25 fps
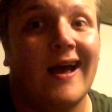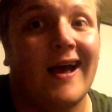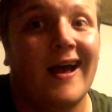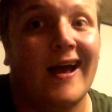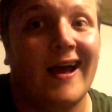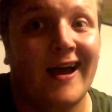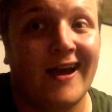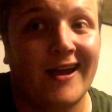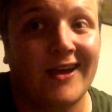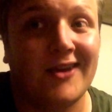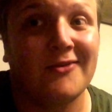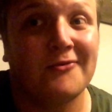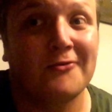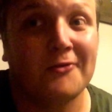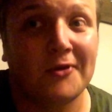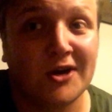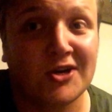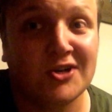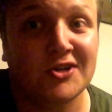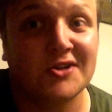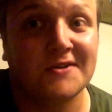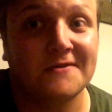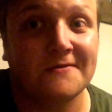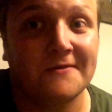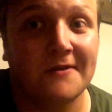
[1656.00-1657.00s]
at your
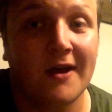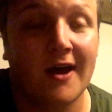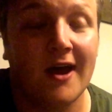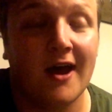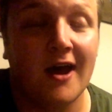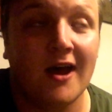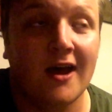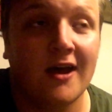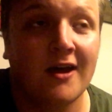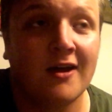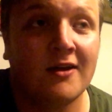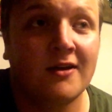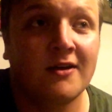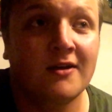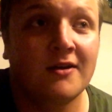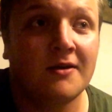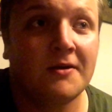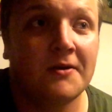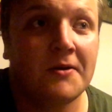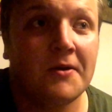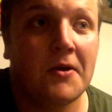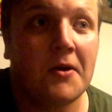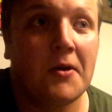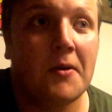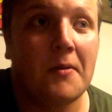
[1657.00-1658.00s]
Freshers Fair,
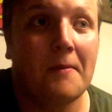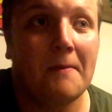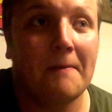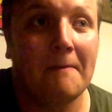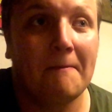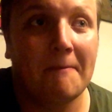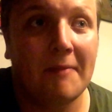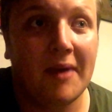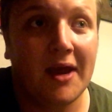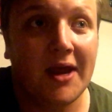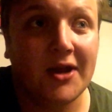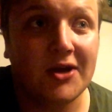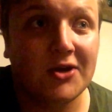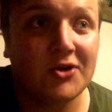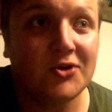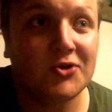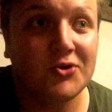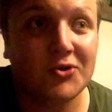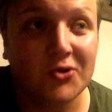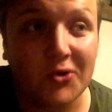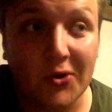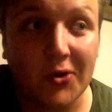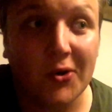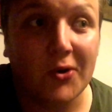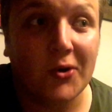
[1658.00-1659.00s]
make
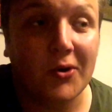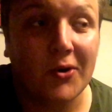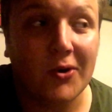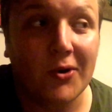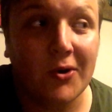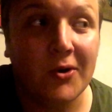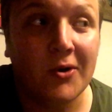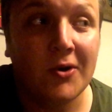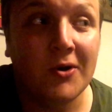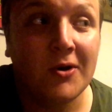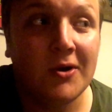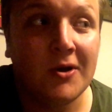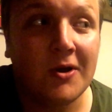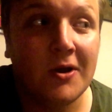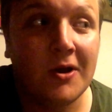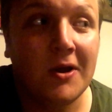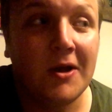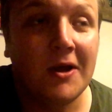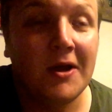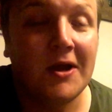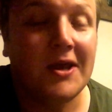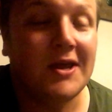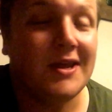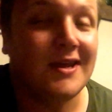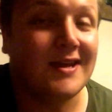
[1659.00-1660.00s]
sure
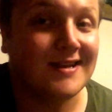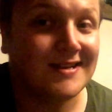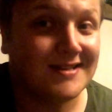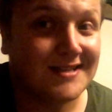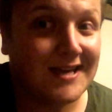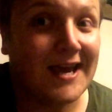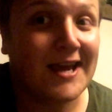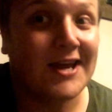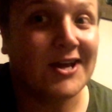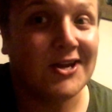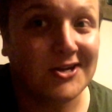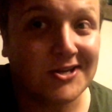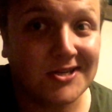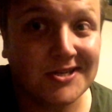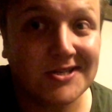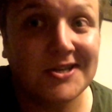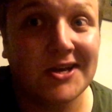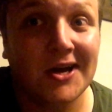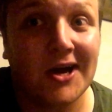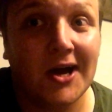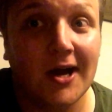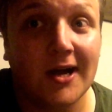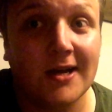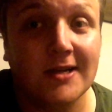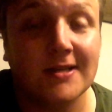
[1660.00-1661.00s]
you take a
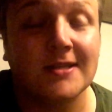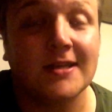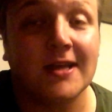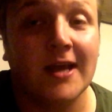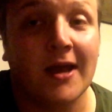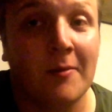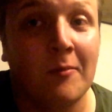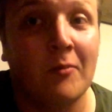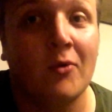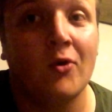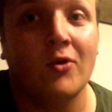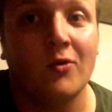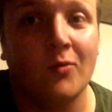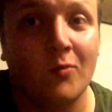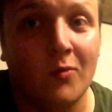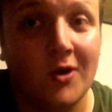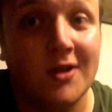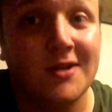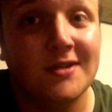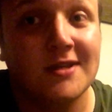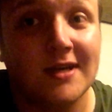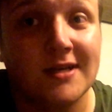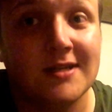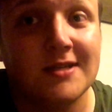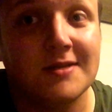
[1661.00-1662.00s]
disguise to get more than
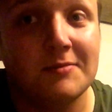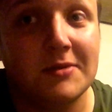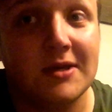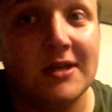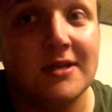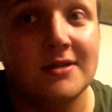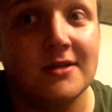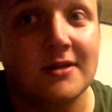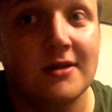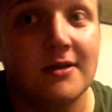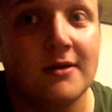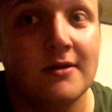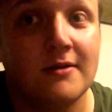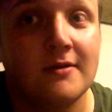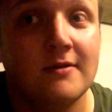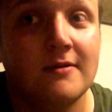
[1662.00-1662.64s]
one slice of pizza.